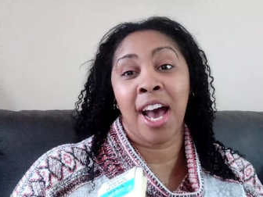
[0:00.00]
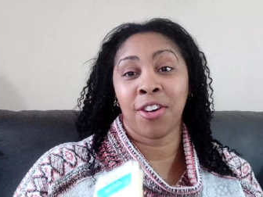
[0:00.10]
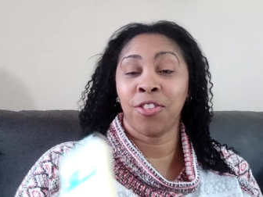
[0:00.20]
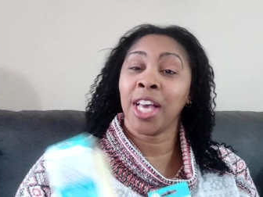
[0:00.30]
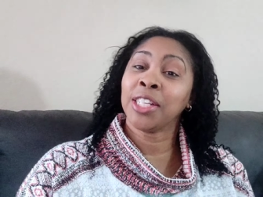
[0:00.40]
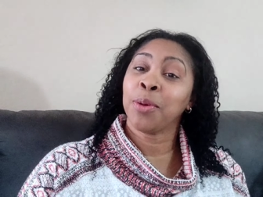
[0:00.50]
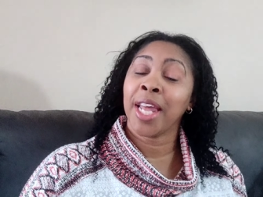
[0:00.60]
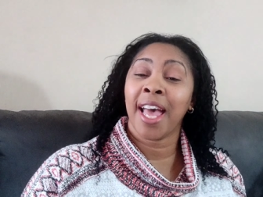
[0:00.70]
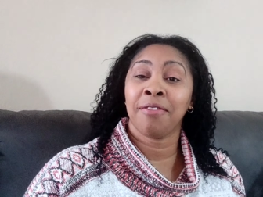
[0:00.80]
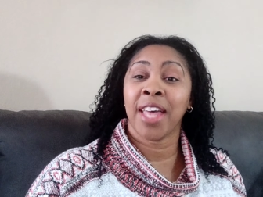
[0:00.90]
Now, if you guys
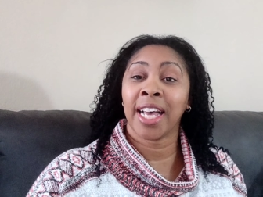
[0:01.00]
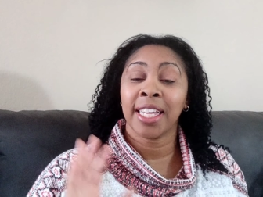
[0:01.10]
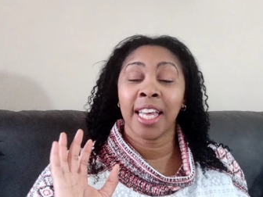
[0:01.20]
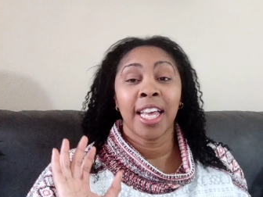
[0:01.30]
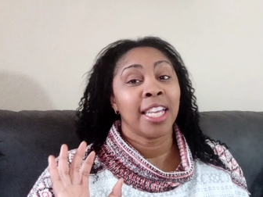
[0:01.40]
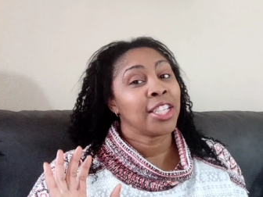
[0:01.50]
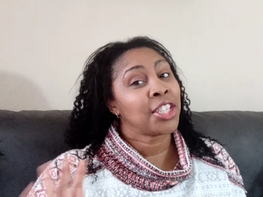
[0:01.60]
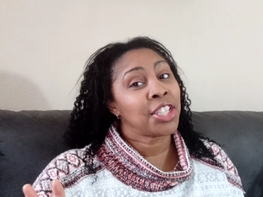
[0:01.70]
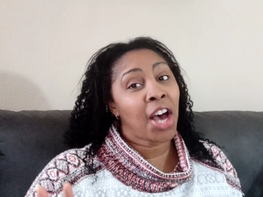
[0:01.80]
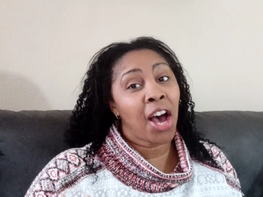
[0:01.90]
want to have that
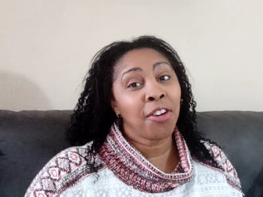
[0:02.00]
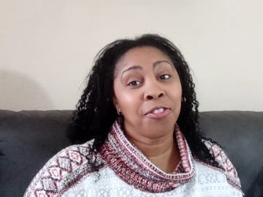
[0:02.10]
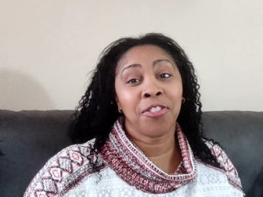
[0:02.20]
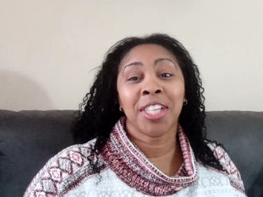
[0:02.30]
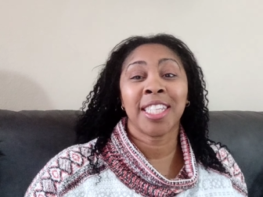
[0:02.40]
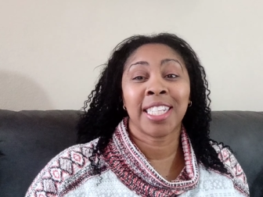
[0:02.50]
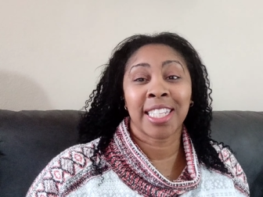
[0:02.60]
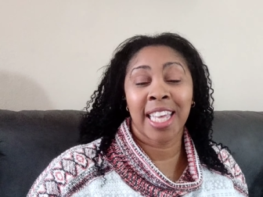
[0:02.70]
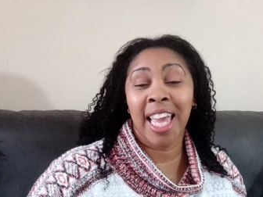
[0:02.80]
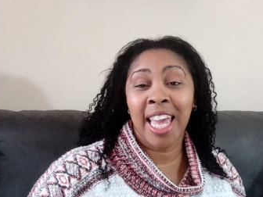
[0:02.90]
soft
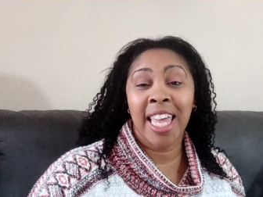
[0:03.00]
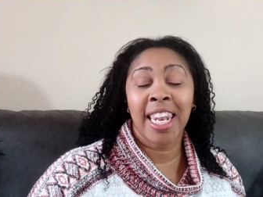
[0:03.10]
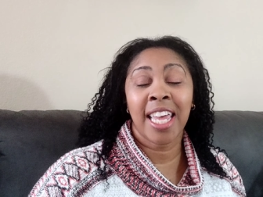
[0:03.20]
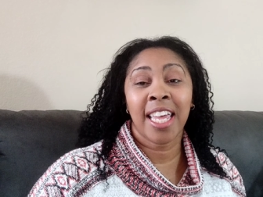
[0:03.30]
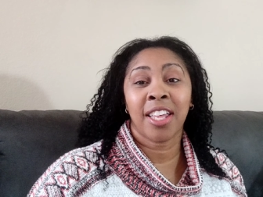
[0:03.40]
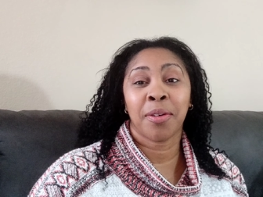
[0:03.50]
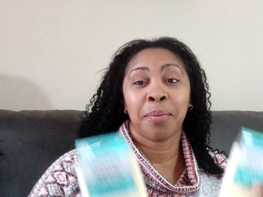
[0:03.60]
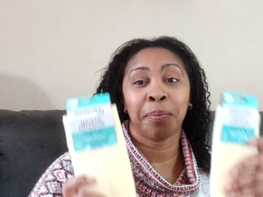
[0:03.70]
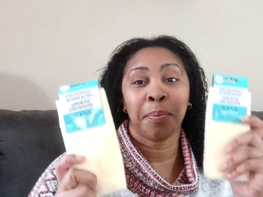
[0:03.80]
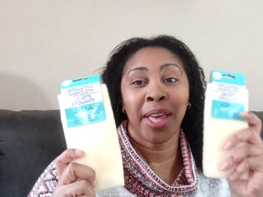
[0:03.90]
skin,
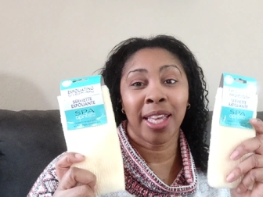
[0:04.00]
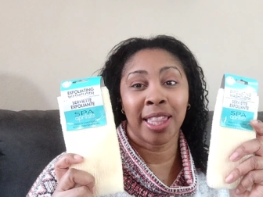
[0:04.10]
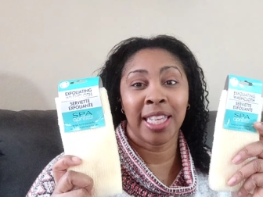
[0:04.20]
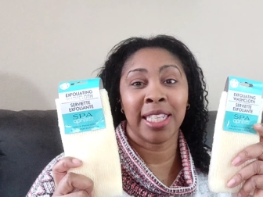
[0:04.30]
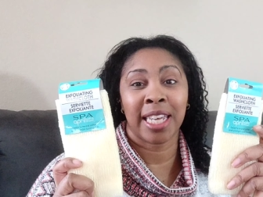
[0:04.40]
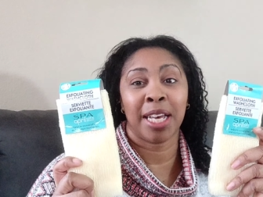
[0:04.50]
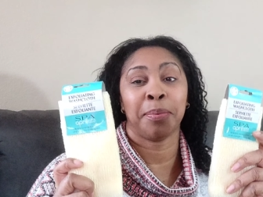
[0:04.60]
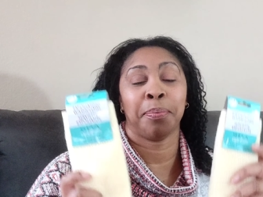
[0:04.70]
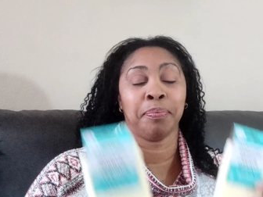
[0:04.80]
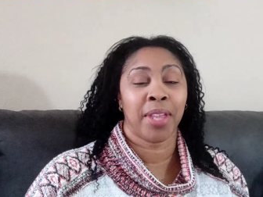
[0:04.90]
pick these up.